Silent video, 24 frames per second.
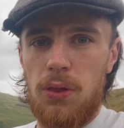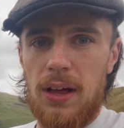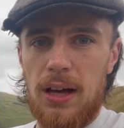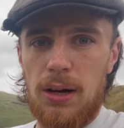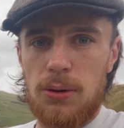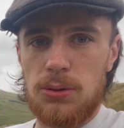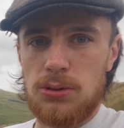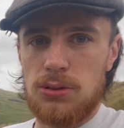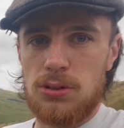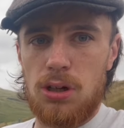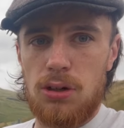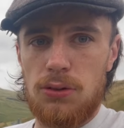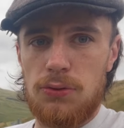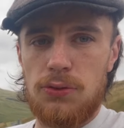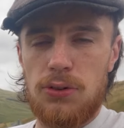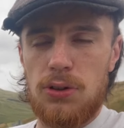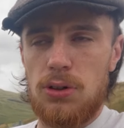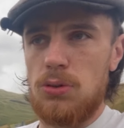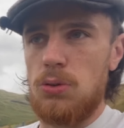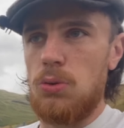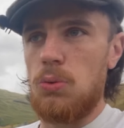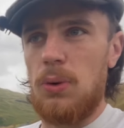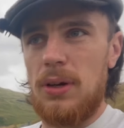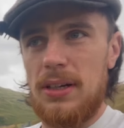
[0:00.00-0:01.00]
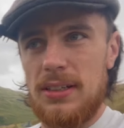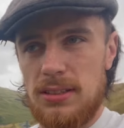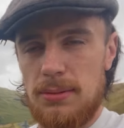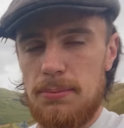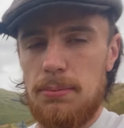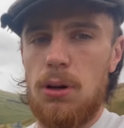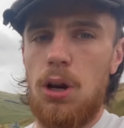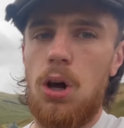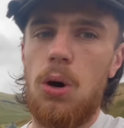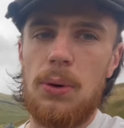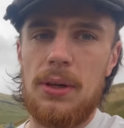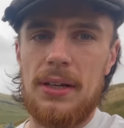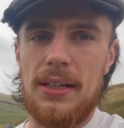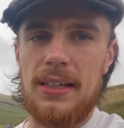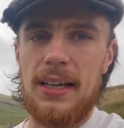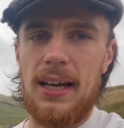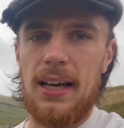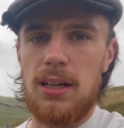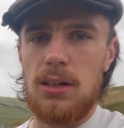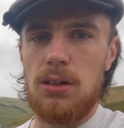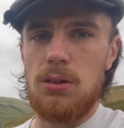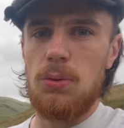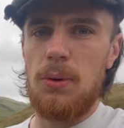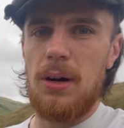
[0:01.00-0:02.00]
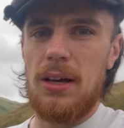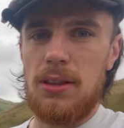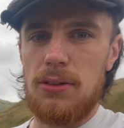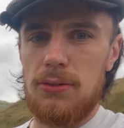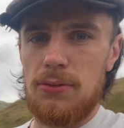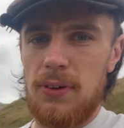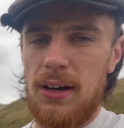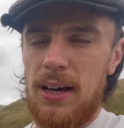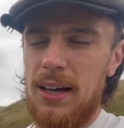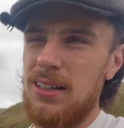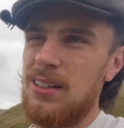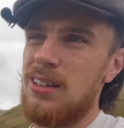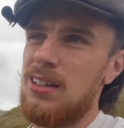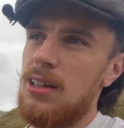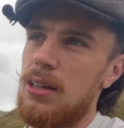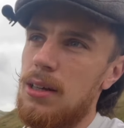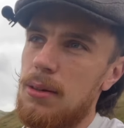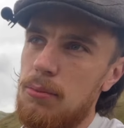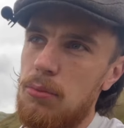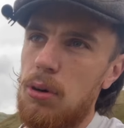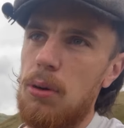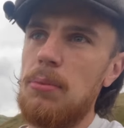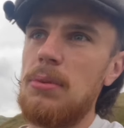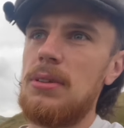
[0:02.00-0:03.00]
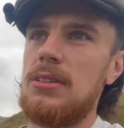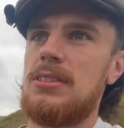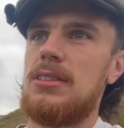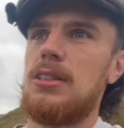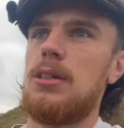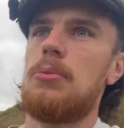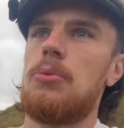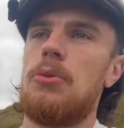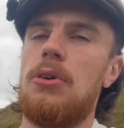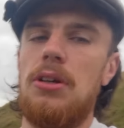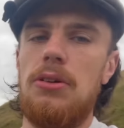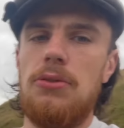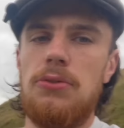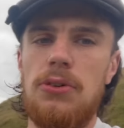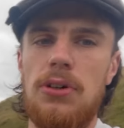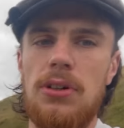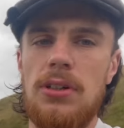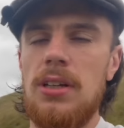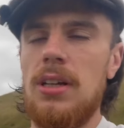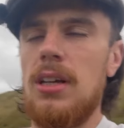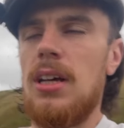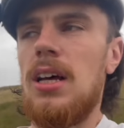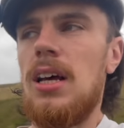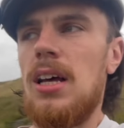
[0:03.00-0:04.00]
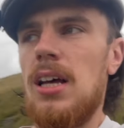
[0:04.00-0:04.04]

That was not fun when it's blowing a gale, where the van probably is still pretty fun.